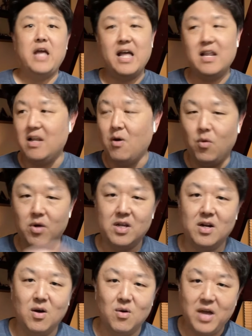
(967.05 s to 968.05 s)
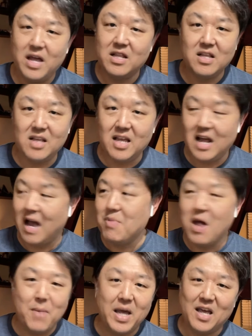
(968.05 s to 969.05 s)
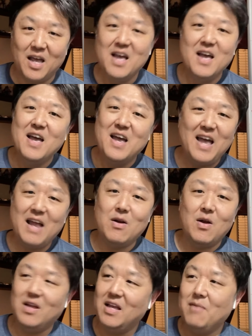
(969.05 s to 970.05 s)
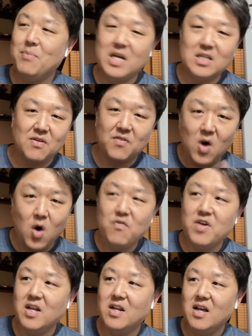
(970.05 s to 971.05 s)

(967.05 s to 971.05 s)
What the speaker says: And I'm not making, and because of COVID,